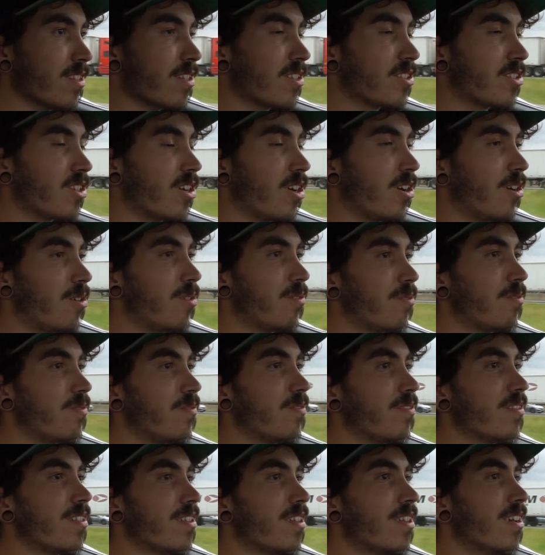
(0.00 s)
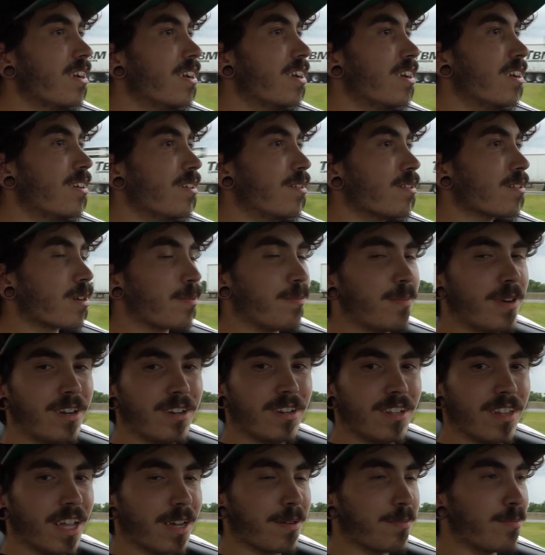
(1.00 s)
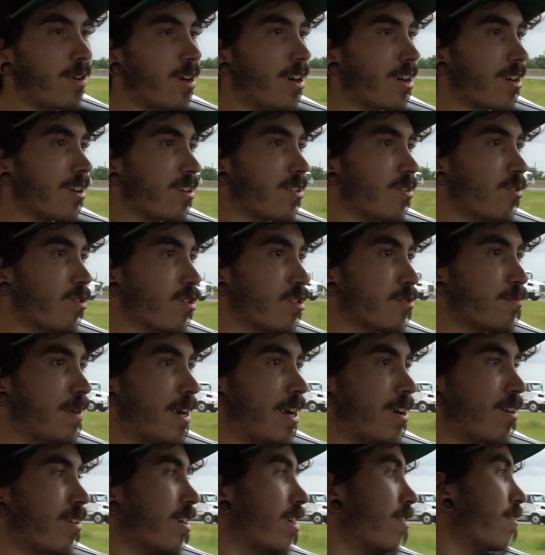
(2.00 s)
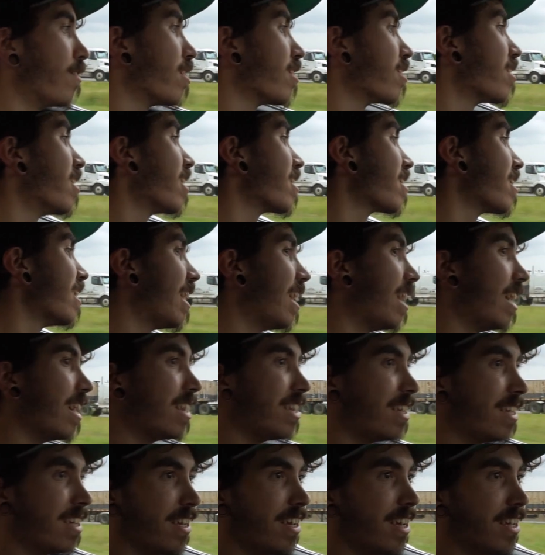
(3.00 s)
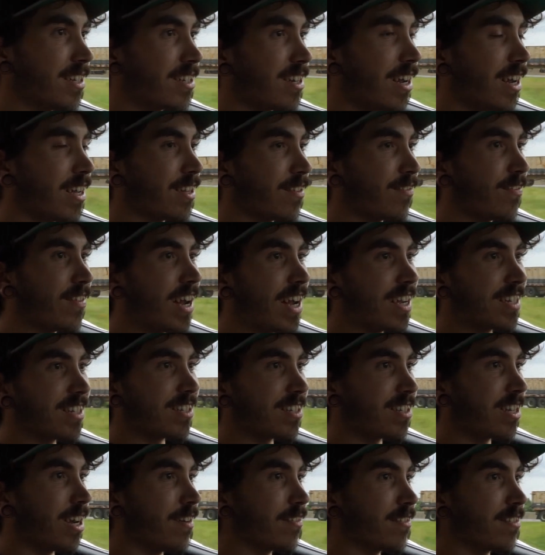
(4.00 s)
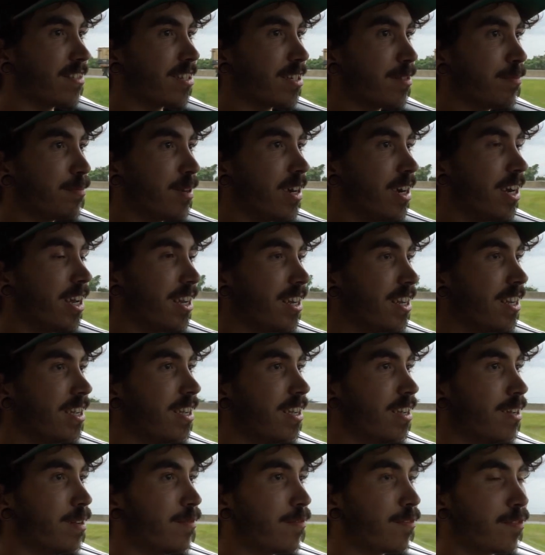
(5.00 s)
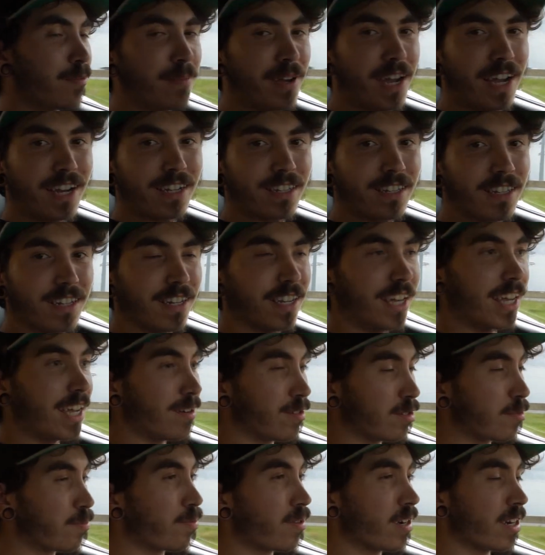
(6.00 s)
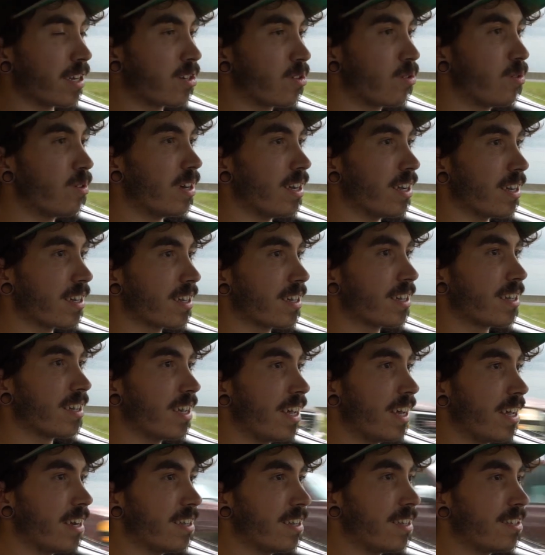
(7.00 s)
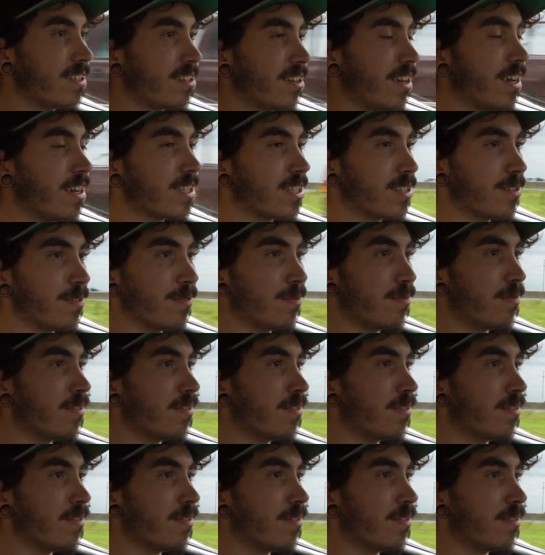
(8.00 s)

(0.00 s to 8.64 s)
So compared to like modern horsepower and everything like that, it's not the fastest obviously, but for back in the day it was pretty quick. And it still the